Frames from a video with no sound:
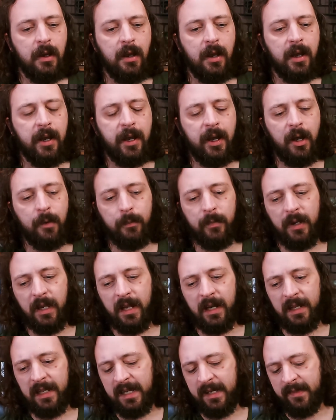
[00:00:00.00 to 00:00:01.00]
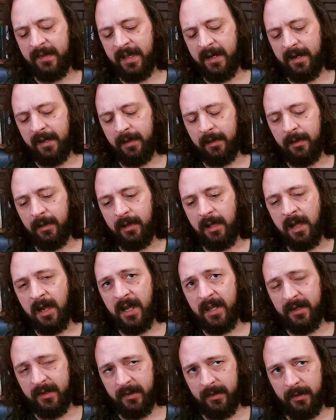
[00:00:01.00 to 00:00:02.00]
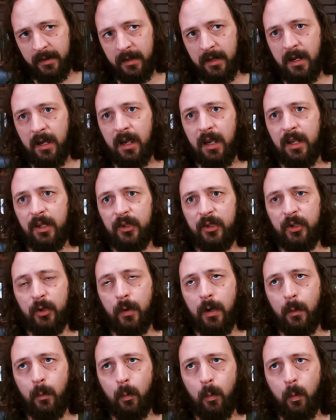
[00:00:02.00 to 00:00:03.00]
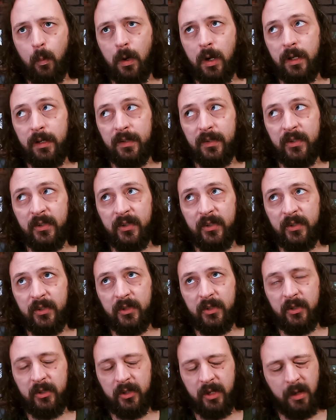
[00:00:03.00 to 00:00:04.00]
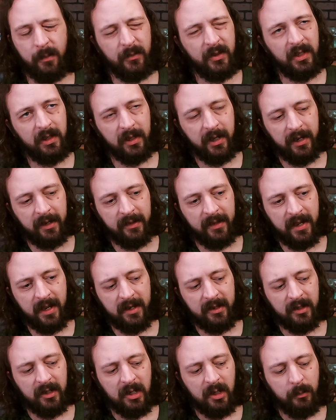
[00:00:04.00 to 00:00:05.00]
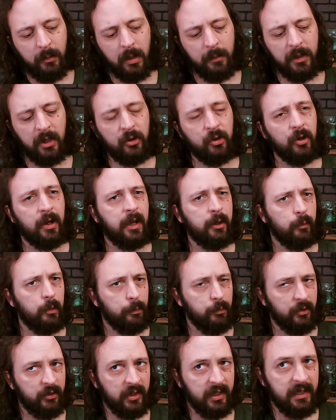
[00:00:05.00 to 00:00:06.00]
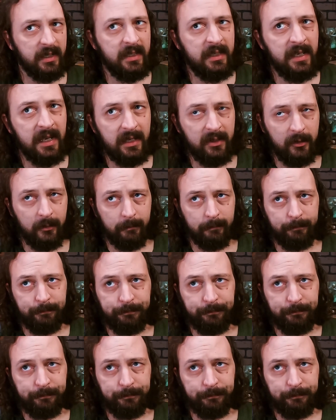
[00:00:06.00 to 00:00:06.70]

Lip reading: And I like that a lot. And so I want something like that, but I'm not sure how to represent it yet.